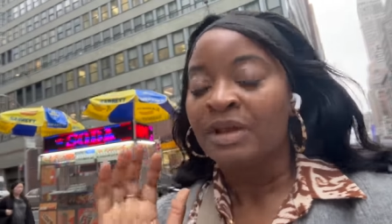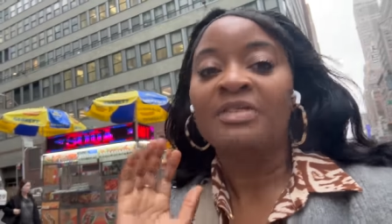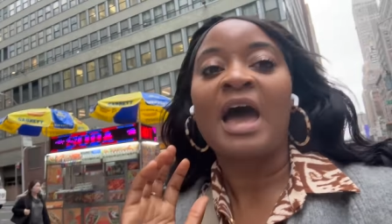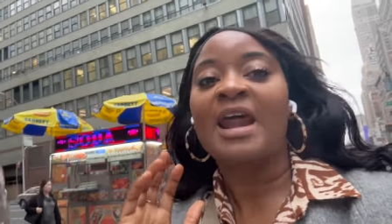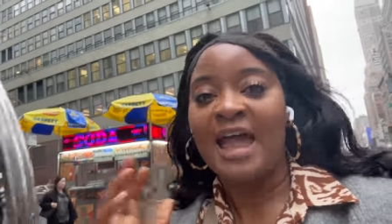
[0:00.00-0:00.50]

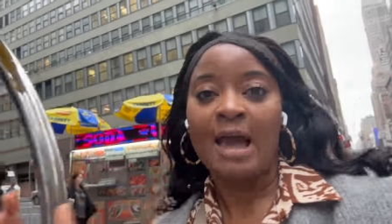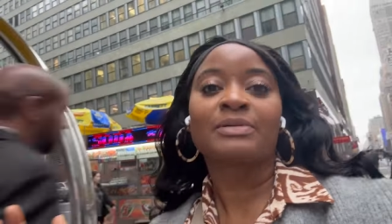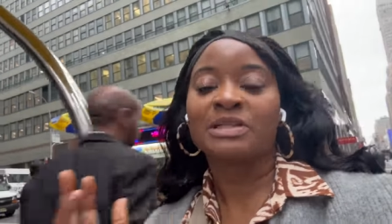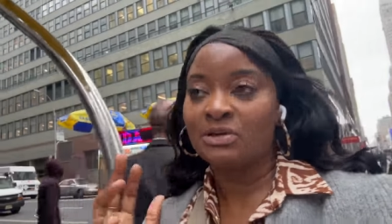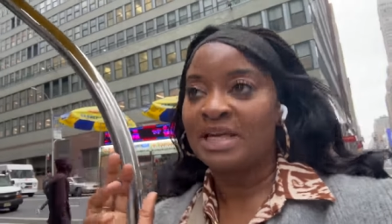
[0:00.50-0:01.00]
that I
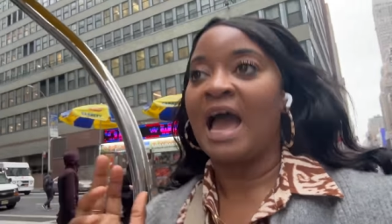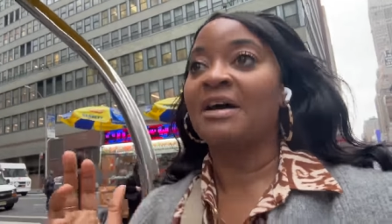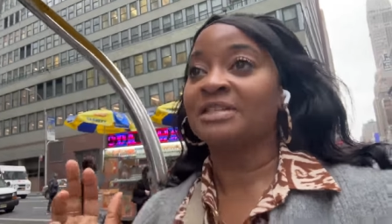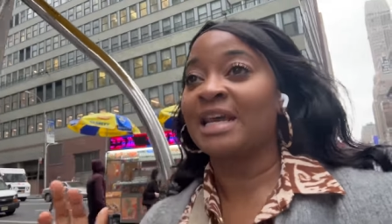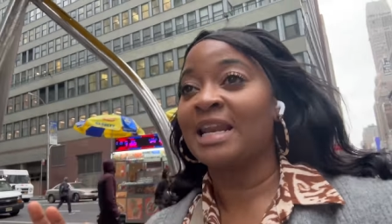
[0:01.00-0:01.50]
absolutely
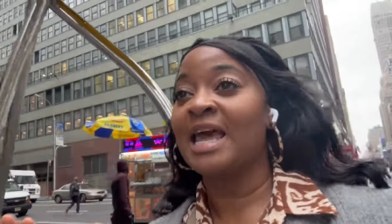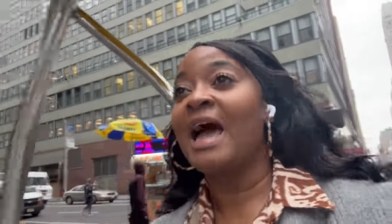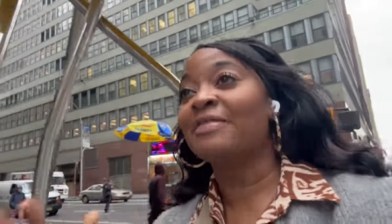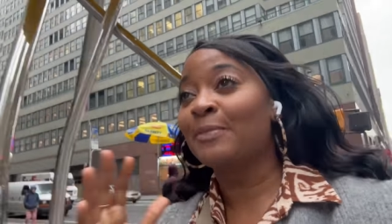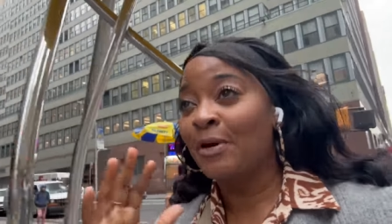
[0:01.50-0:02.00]
have to get it.
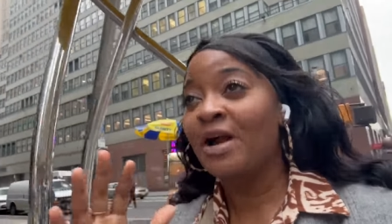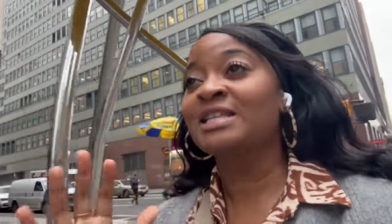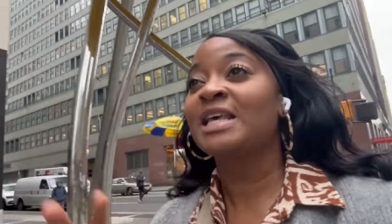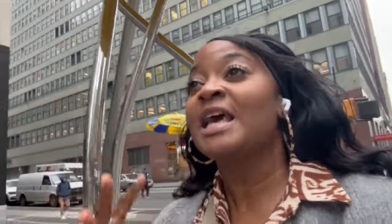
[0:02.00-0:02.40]
And the price,